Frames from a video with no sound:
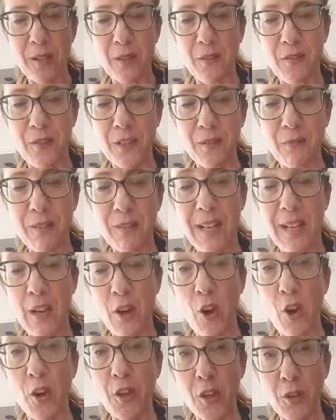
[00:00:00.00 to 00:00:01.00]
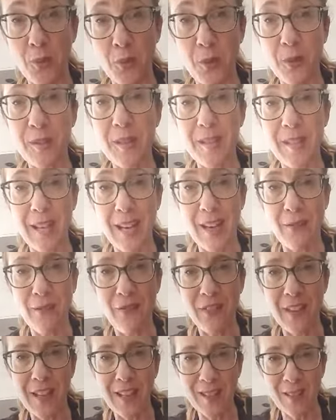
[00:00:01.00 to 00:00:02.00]
So if it's really hot, you will see it
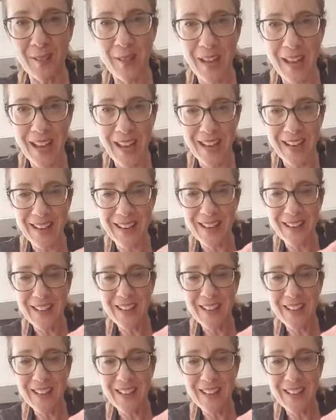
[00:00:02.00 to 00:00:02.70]
fizz, okay?